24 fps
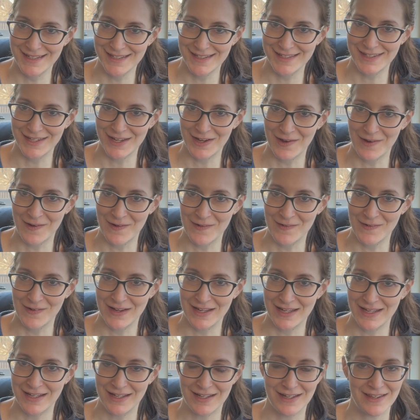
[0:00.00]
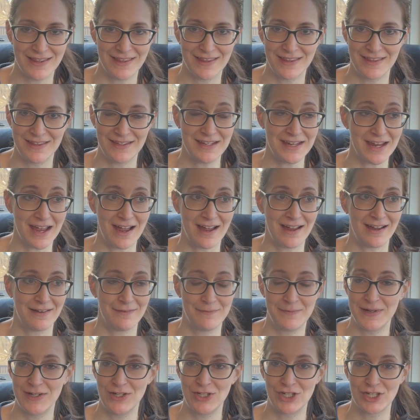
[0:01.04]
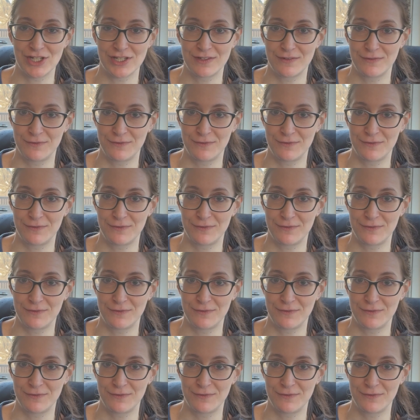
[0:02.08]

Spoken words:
So yeah, I've been just